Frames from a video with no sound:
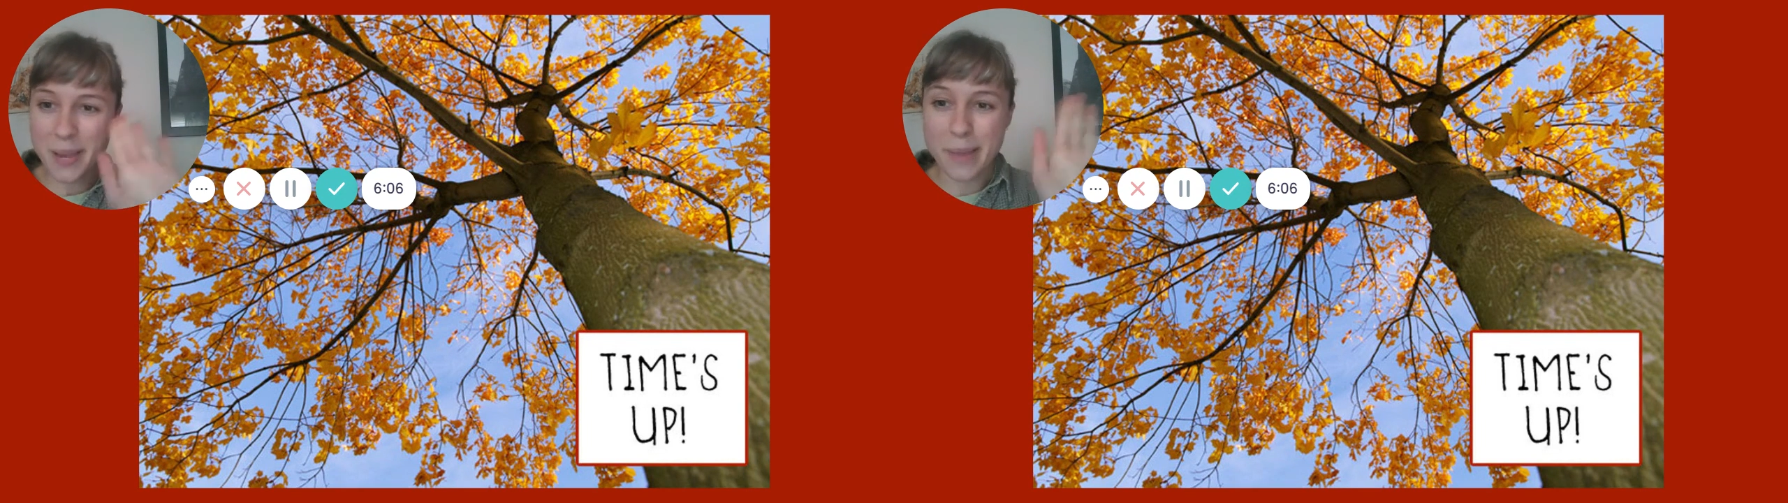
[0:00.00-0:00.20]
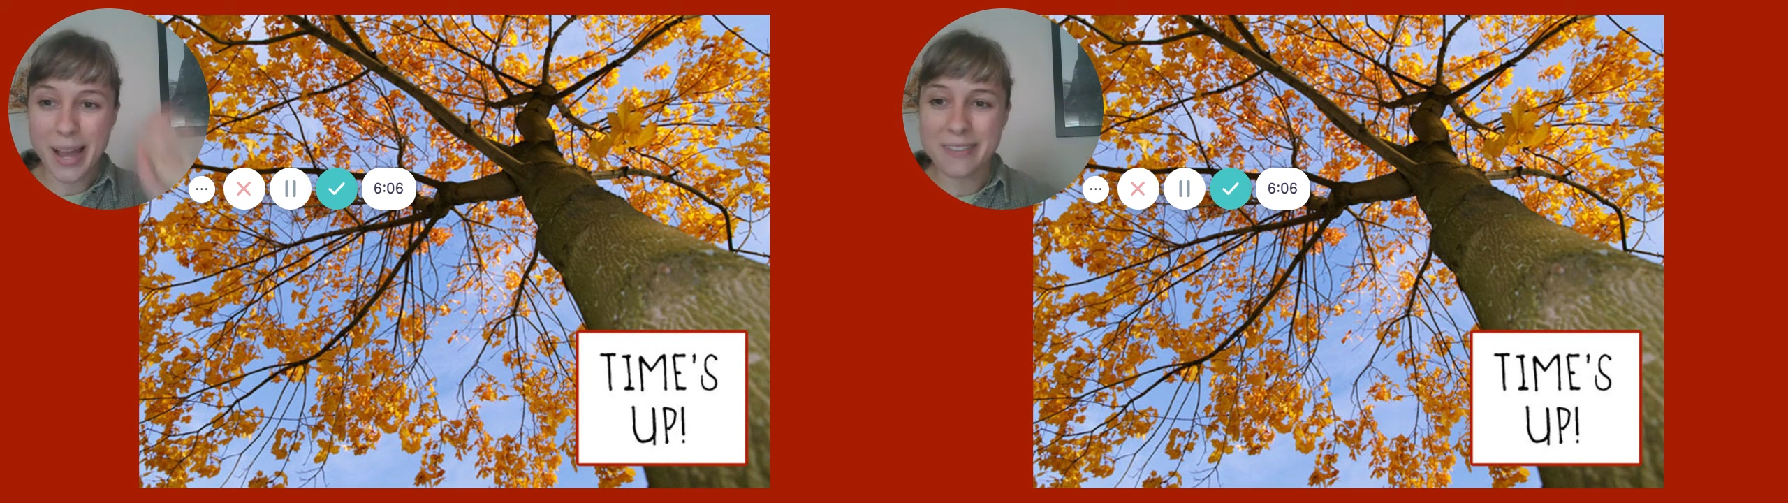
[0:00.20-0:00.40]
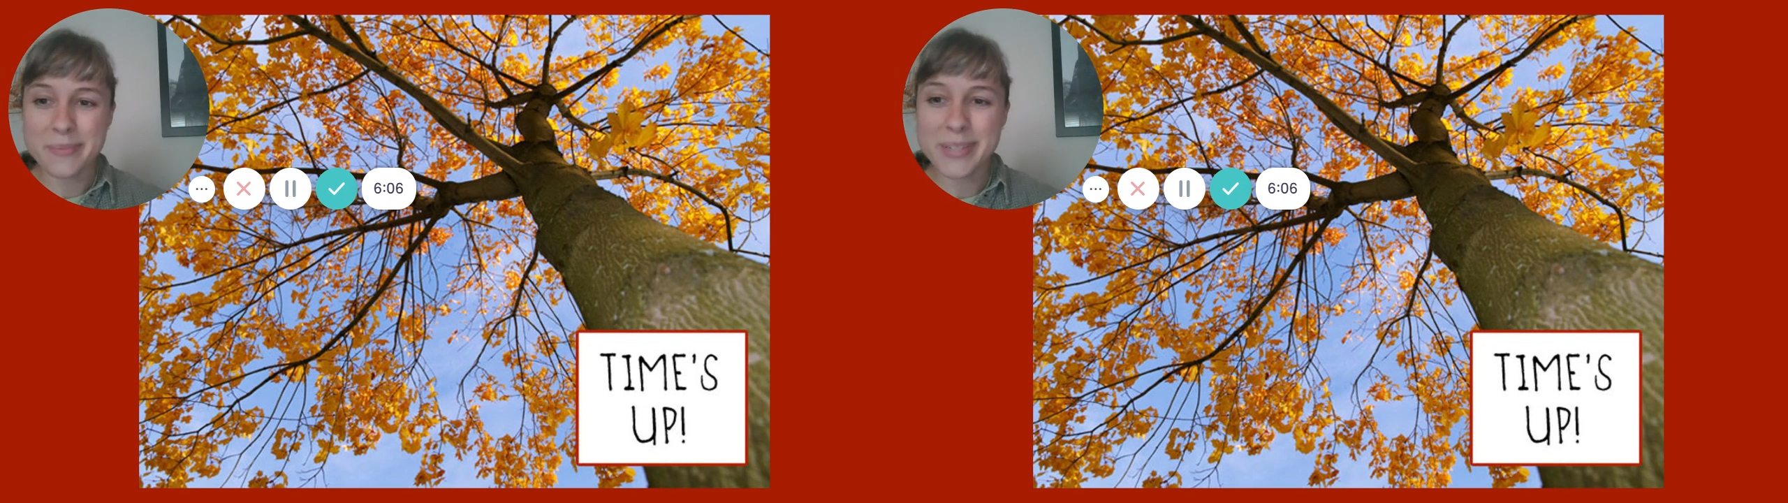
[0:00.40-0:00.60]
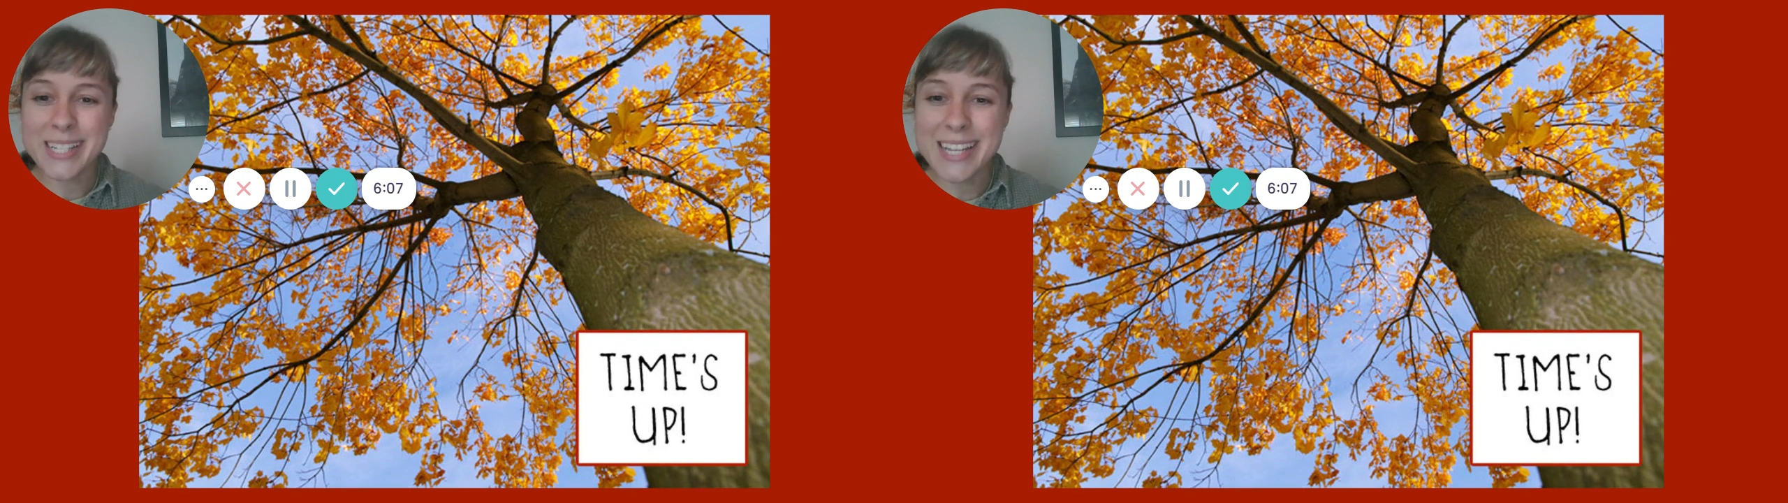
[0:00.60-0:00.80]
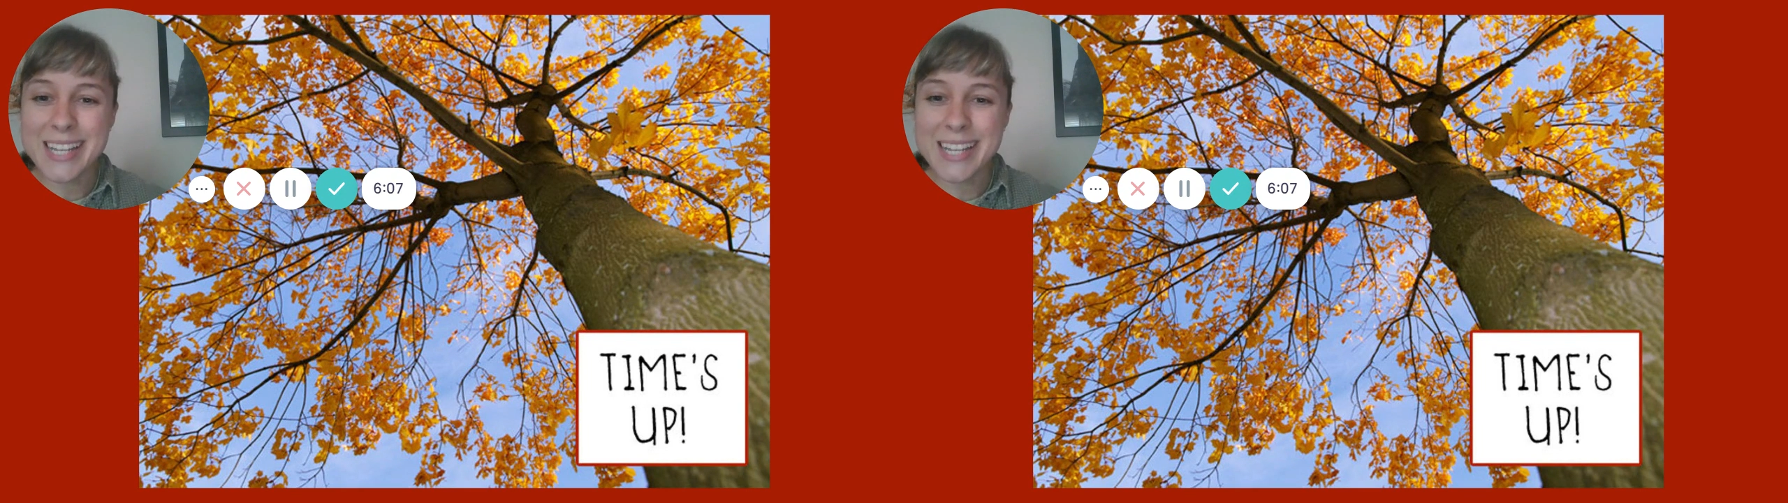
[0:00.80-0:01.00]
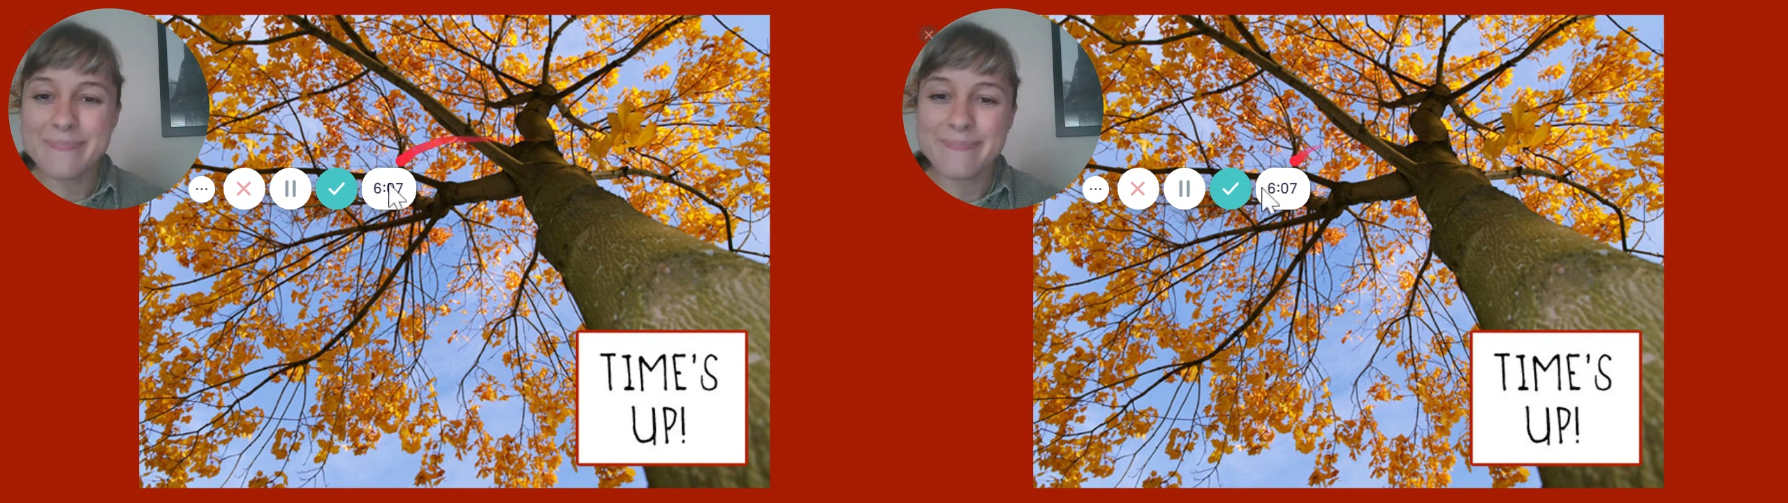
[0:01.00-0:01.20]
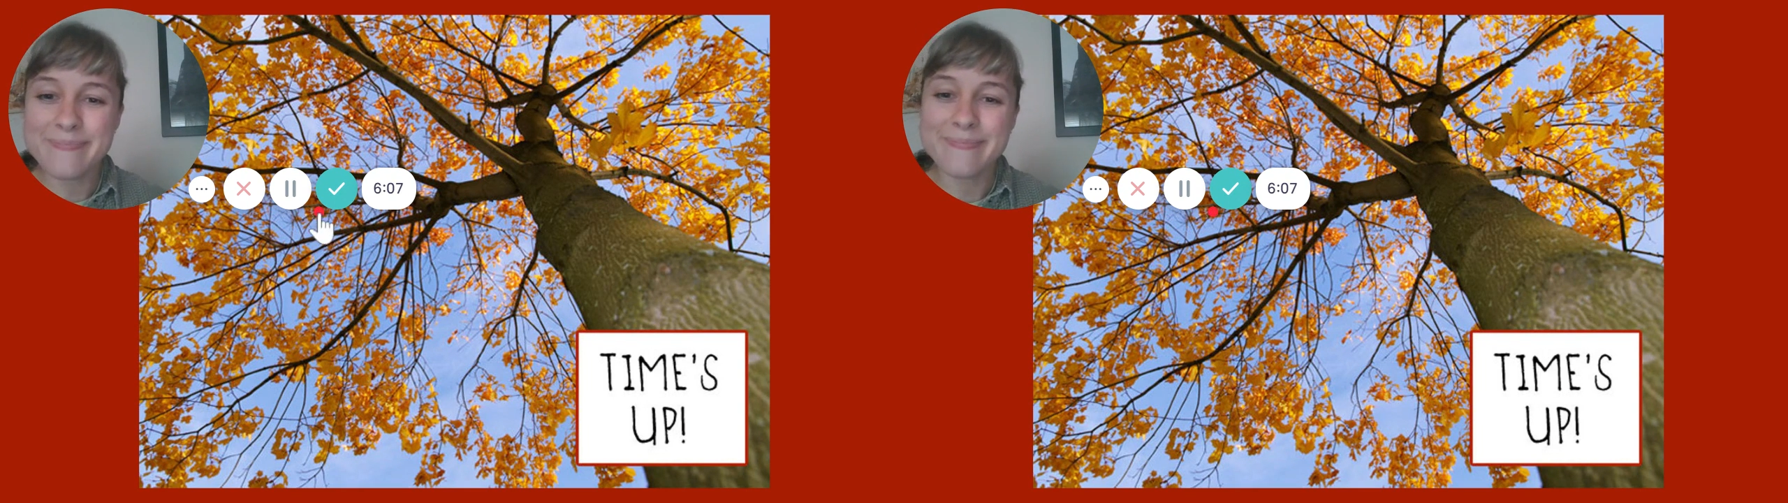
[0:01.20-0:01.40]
Bye from Muskegon.